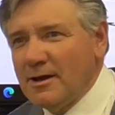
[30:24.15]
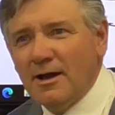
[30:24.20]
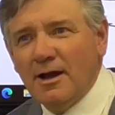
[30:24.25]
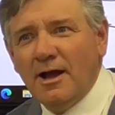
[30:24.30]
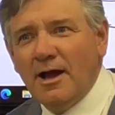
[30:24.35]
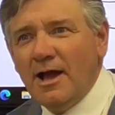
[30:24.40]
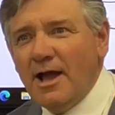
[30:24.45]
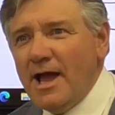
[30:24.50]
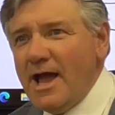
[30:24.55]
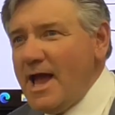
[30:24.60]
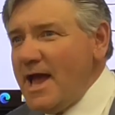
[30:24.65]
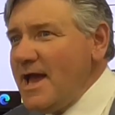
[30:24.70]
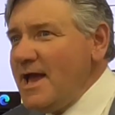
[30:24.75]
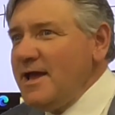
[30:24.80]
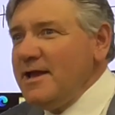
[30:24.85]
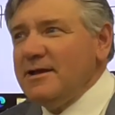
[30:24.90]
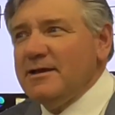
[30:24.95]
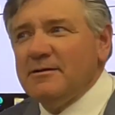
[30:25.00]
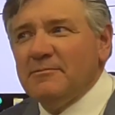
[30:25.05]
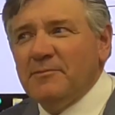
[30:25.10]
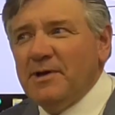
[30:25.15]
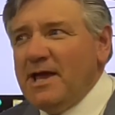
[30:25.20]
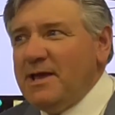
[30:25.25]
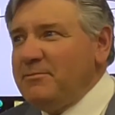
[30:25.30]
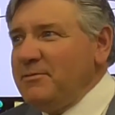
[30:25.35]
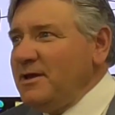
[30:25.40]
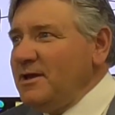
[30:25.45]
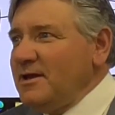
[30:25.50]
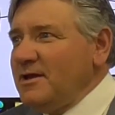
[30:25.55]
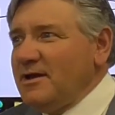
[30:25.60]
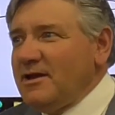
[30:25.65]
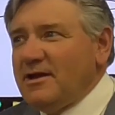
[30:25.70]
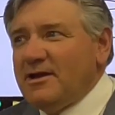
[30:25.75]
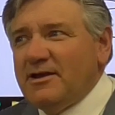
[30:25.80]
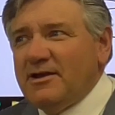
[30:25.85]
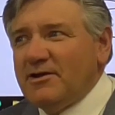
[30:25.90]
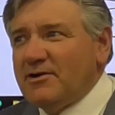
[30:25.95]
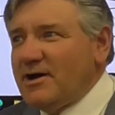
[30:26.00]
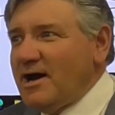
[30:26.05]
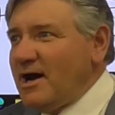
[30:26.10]
Milk. Hey, maybe
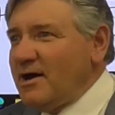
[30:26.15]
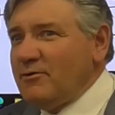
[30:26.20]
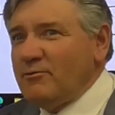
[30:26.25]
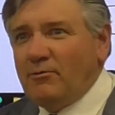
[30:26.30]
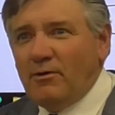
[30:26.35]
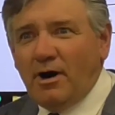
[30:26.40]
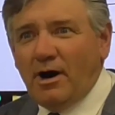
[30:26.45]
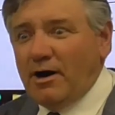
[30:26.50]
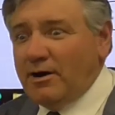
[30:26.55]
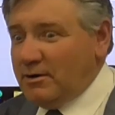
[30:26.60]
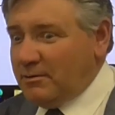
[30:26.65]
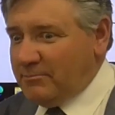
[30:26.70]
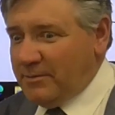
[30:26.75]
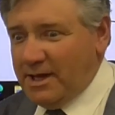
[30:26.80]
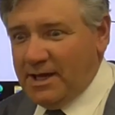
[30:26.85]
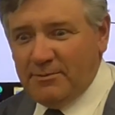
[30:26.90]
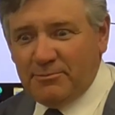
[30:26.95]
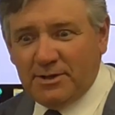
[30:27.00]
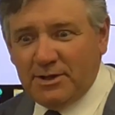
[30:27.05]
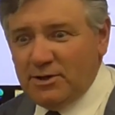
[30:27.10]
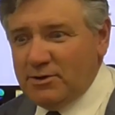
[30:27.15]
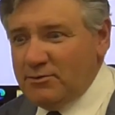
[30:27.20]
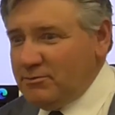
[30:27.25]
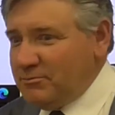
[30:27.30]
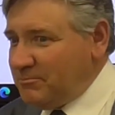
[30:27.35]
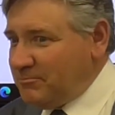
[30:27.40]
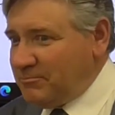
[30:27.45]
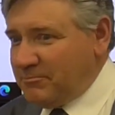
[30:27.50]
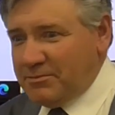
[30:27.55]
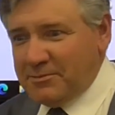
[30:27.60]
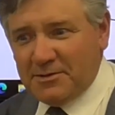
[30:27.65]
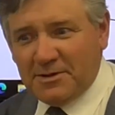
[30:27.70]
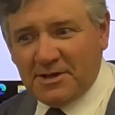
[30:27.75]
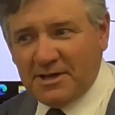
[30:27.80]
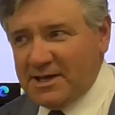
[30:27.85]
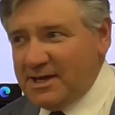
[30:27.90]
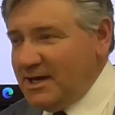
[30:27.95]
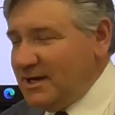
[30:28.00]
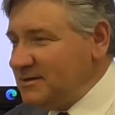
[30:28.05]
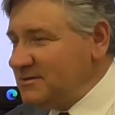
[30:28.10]
you're out of water. Maybe
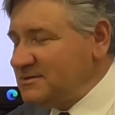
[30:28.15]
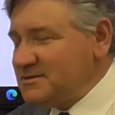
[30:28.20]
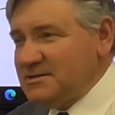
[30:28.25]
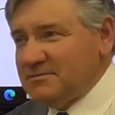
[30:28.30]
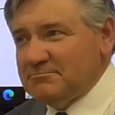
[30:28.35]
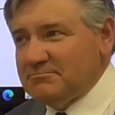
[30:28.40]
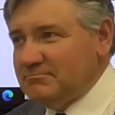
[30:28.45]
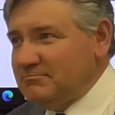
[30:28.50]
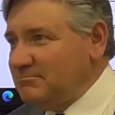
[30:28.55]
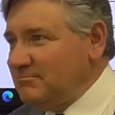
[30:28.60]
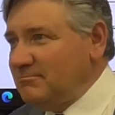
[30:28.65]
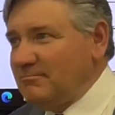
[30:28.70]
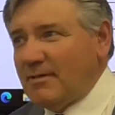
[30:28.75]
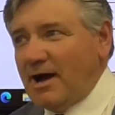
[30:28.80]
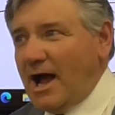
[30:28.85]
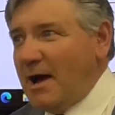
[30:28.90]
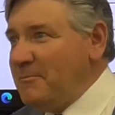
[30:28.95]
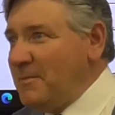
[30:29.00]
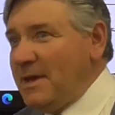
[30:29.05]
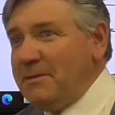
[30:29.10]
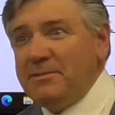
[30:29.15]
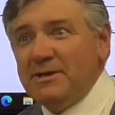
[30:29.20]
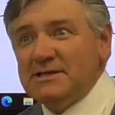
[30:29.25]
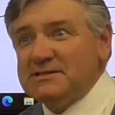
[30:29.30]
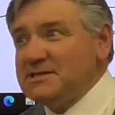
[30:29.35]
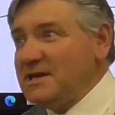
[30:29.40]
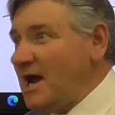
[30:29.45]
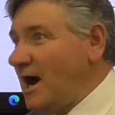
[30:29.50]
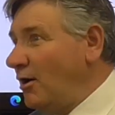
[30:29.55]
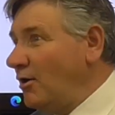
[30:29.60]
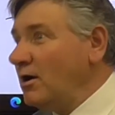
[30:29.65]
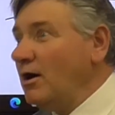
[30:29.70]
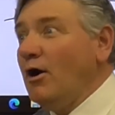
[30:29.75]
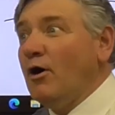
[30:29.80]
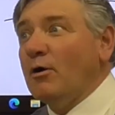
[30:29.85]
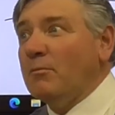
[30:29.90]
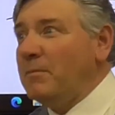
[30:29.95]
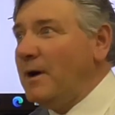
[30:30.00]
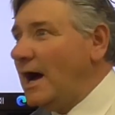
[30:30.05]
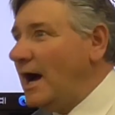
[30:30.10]
you get some. Maybe it's an
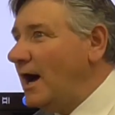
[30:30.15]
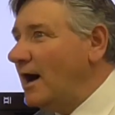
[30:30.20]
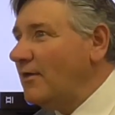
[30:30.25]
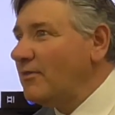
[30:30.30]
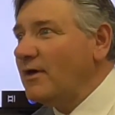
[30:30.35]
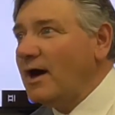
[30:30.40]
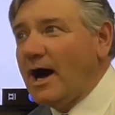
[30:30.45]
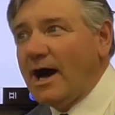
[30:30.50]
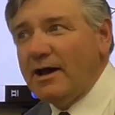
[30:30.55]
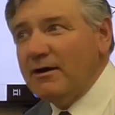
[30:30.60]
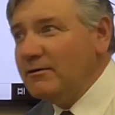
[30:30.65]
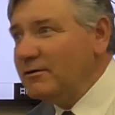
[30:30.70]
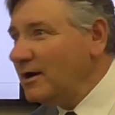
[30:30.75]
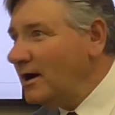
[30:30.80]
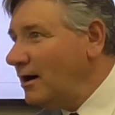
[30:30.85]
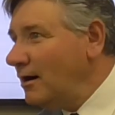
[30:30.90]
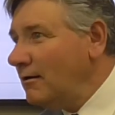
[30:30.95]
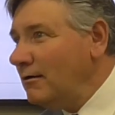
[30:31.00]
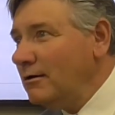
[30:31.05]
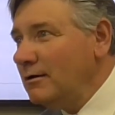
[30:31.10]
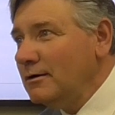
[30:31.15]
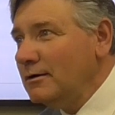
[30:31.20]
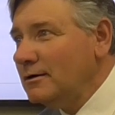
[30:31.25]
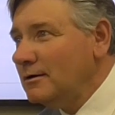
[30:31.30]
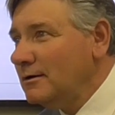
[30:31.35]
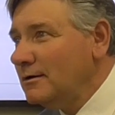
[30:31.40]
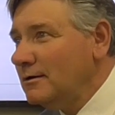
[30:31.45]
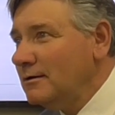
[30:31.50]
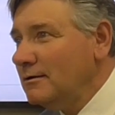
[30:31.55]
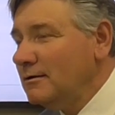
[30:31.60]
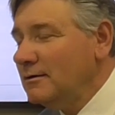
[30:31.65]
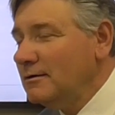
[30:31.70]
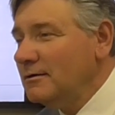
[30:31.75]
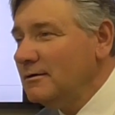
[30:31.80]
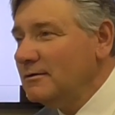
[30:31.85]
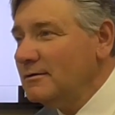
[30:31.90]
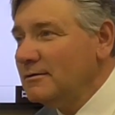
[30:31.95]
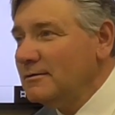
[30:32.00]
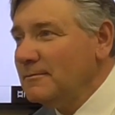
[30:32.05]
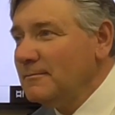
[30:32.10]
alcohol bath. I don't
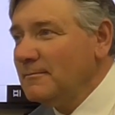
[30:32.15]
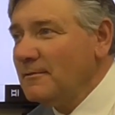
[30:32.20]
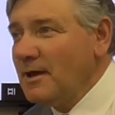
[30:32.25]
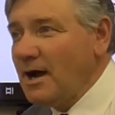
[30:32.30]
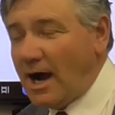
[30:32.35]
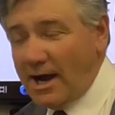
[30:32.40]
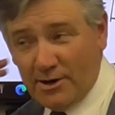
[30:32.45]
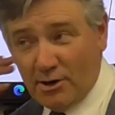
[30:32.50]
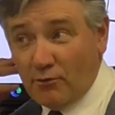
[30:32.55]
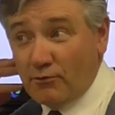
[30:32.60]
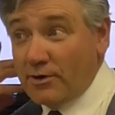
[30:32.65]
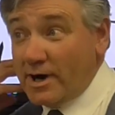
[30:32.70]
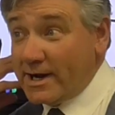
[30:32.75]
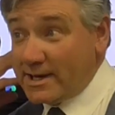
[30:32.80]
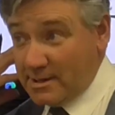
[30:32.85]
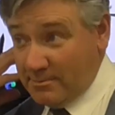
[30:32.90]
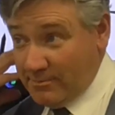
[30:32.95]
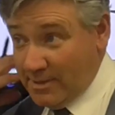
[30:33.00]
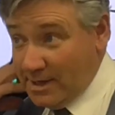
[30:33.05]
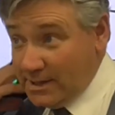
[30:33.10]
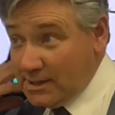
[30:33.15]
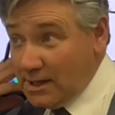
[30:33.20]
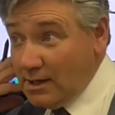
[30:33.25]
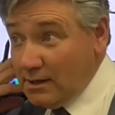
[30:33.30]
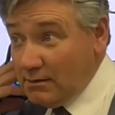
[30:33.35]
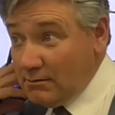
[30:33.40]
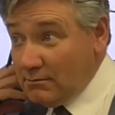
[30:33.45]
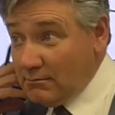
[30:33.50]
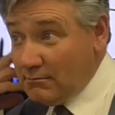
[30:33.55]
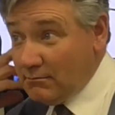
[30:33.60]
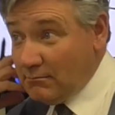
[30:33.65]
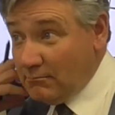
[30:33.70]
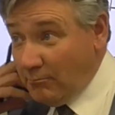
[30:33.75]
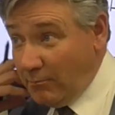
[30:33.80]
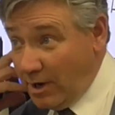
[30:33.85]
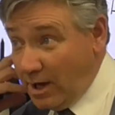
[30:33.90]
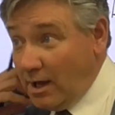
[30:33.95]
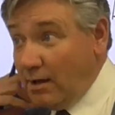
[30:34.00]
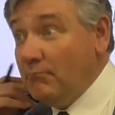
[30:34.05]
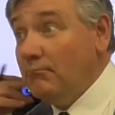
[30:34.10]
know. I don't recommend it,
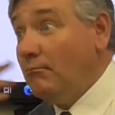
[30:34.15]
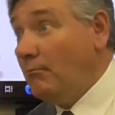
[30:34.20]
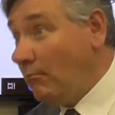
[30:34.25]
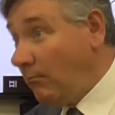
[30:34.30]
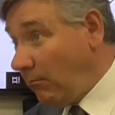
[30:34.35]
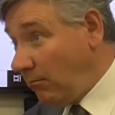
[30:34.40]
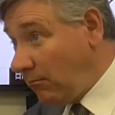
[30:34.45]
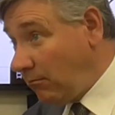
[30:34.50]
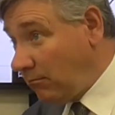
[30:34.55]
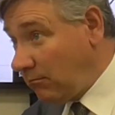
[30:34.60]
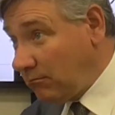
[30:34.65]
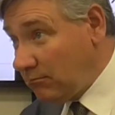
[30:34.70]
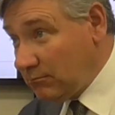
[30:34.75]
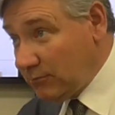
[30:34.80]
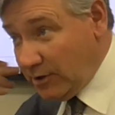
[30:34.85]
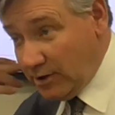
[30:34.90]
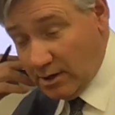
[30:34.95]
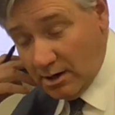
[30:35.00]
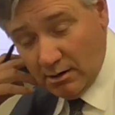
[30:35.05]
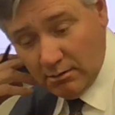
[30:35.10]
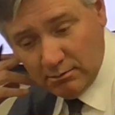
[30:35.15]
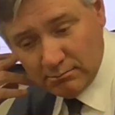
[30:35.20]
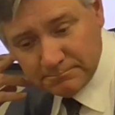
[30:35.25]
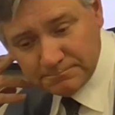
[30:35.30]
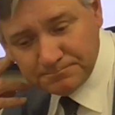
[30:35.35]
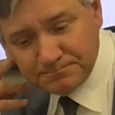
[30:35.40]
but you know.